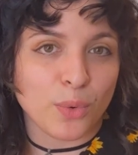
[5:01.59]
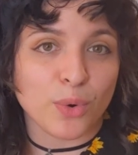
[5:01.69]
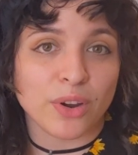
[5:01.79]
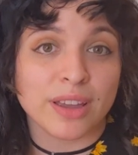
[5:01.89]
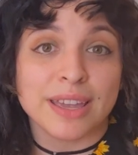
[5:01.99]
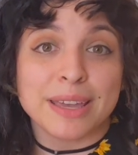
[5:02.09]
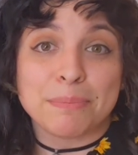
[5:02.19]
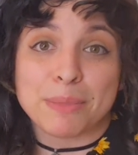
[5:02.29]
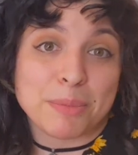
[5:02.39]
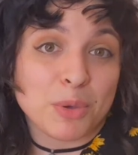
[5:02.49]
or
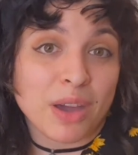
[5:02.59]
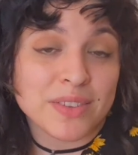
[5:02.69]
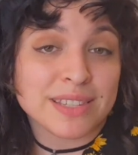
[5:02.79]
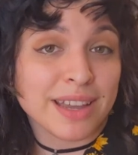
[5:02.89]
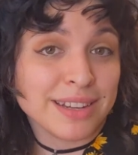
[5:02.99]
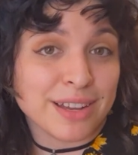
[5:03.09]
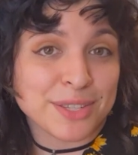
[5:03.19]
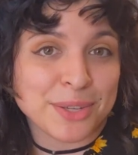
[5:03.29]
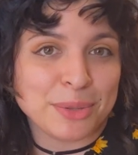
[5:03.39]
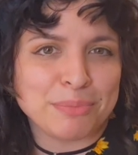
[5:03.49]
maybe you have a side
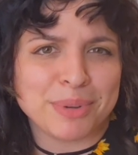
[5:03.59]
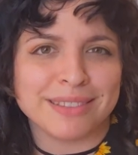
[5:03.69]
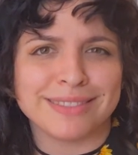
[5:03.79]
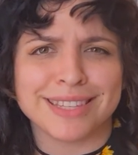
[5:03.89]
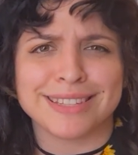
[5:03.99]
hustle, but the